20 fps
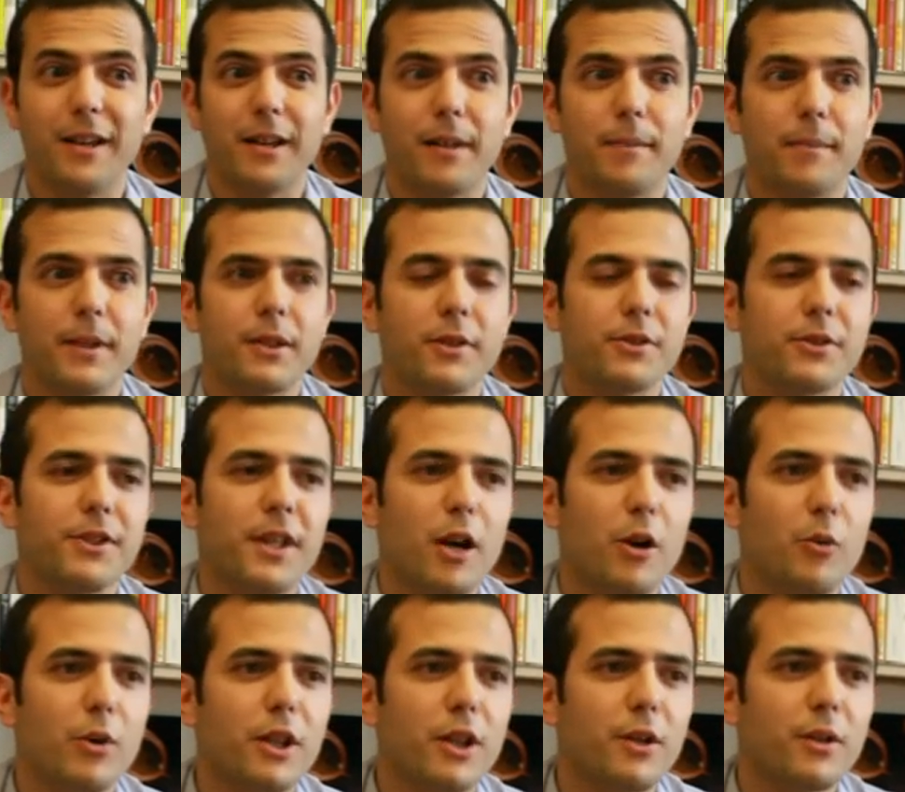because
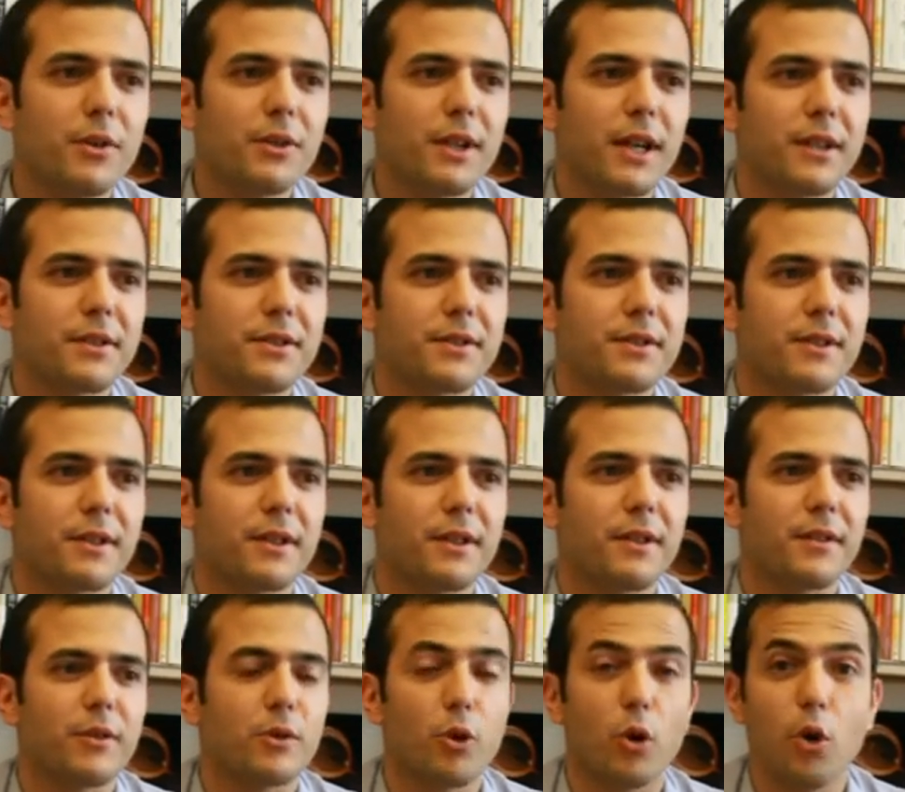now we know that
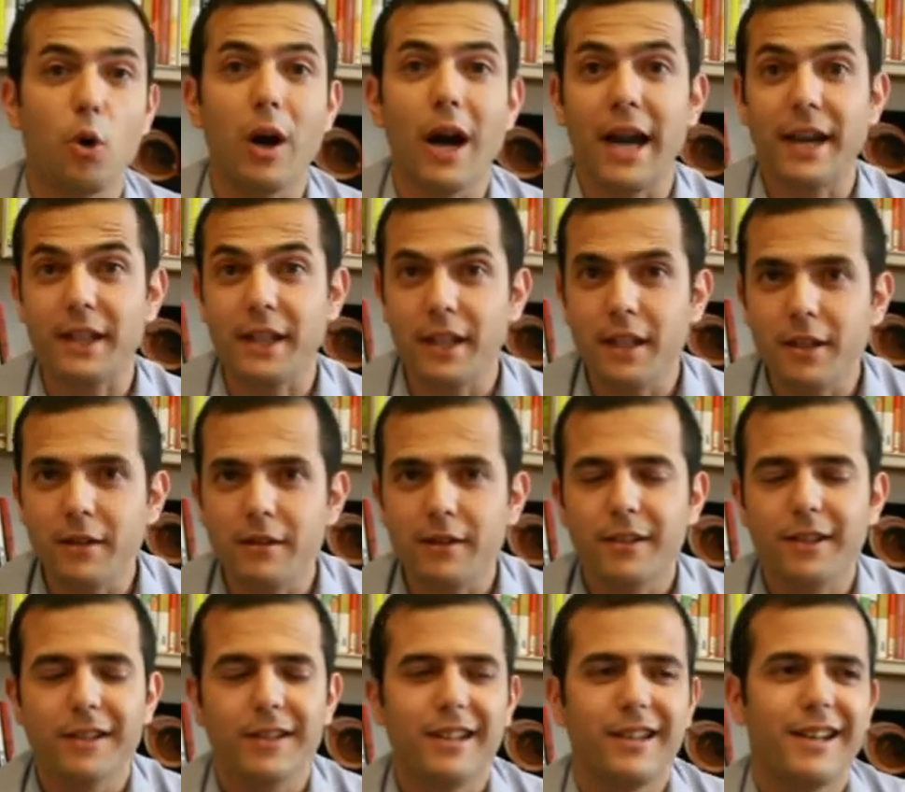the OIE,
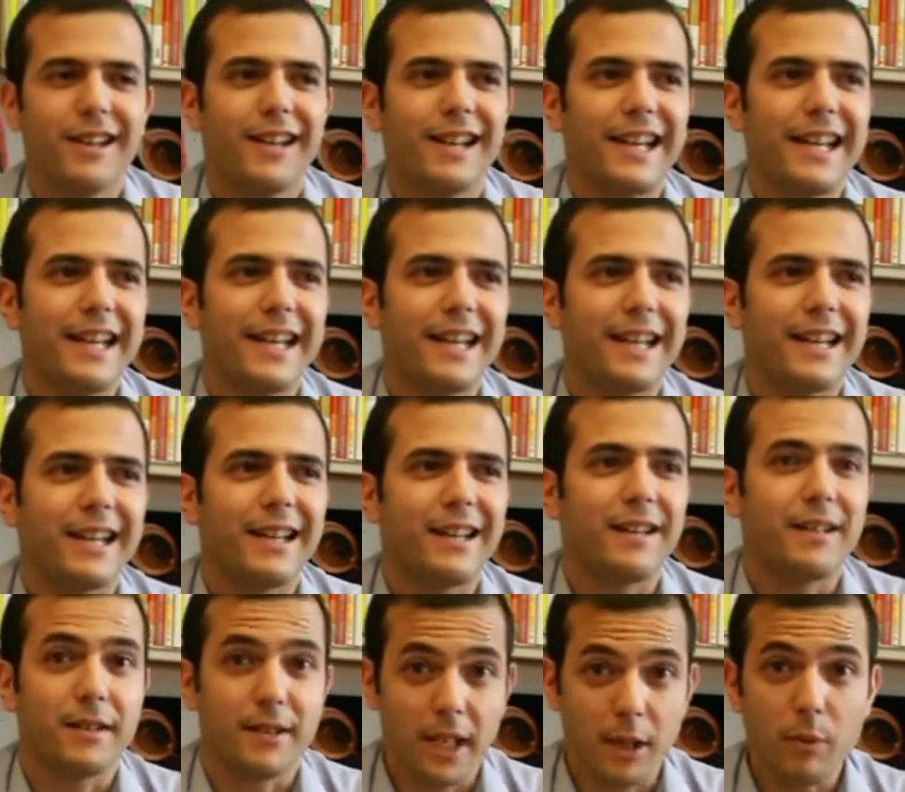
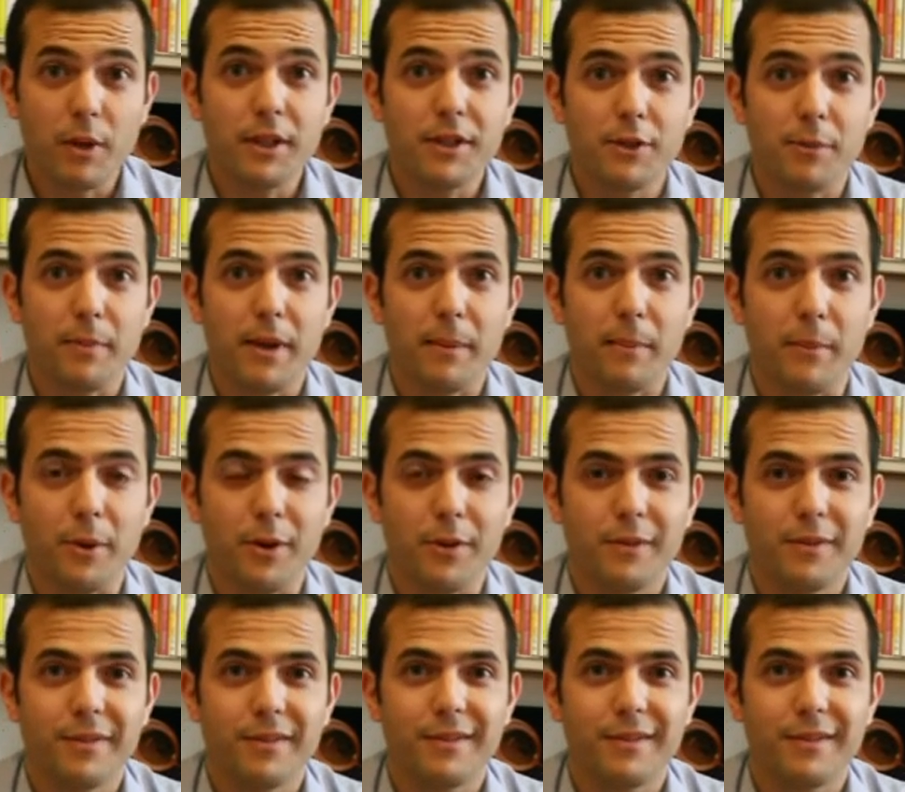Taiwan is a member.